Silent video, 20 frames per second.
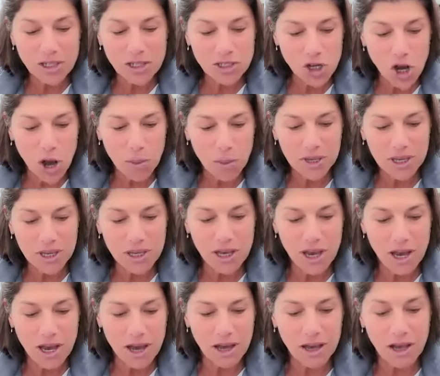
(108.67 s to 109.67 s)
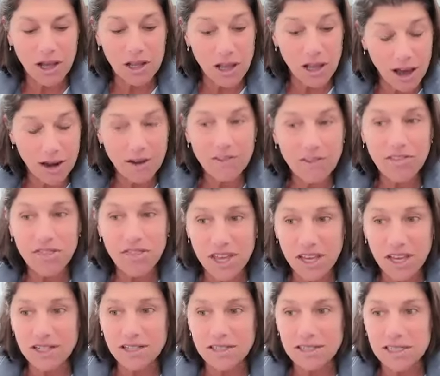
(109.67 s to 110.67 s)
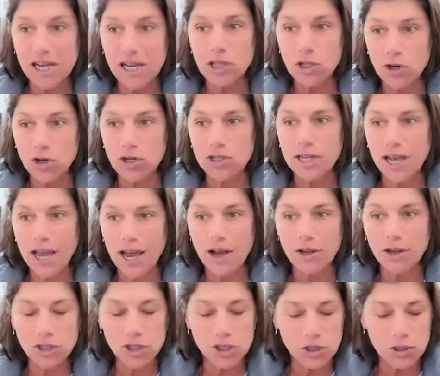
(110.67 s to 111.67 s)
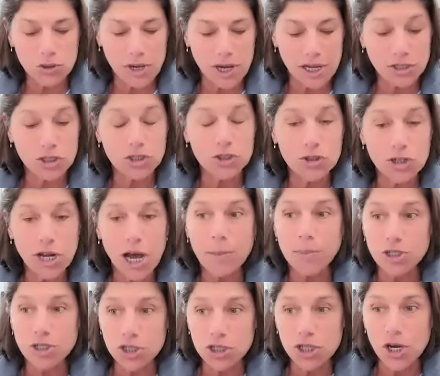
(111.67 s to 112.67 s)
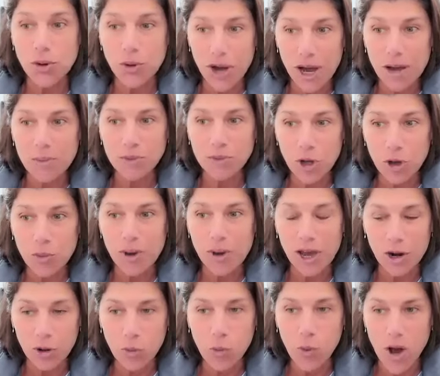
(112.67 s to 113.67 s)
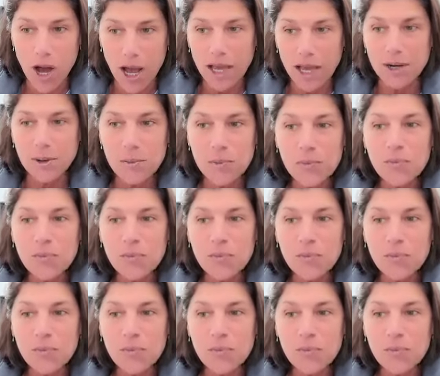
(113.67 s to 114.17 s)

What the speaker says: It taught me a lot of things. I learned how to suit up and show up no matter what.